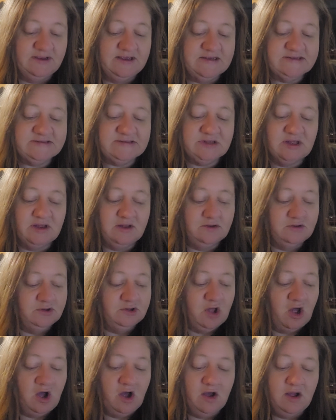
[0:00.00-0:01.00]
His
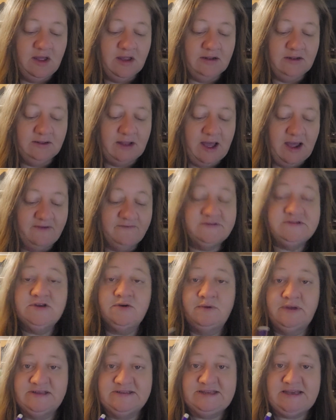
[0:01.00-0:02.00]
long life,
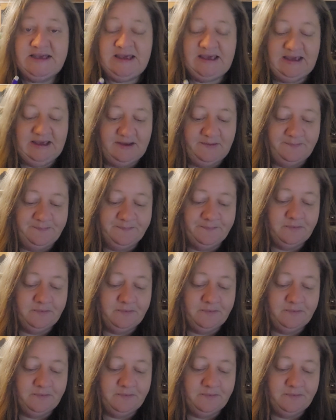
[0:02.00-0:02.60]
so it's a he,